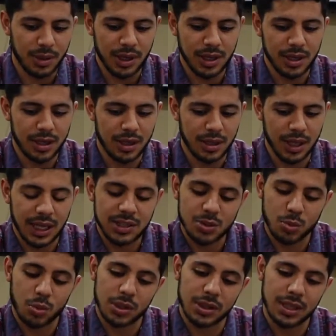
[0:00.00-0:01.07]
And that's
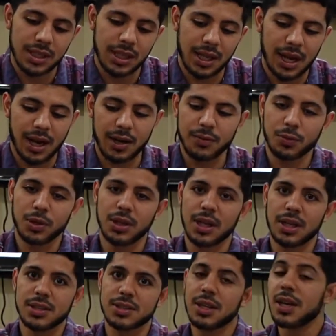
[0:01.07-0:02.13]
one thing that I've
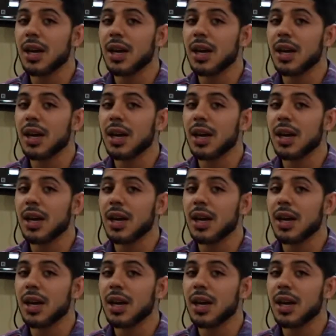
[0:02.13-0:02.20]
realized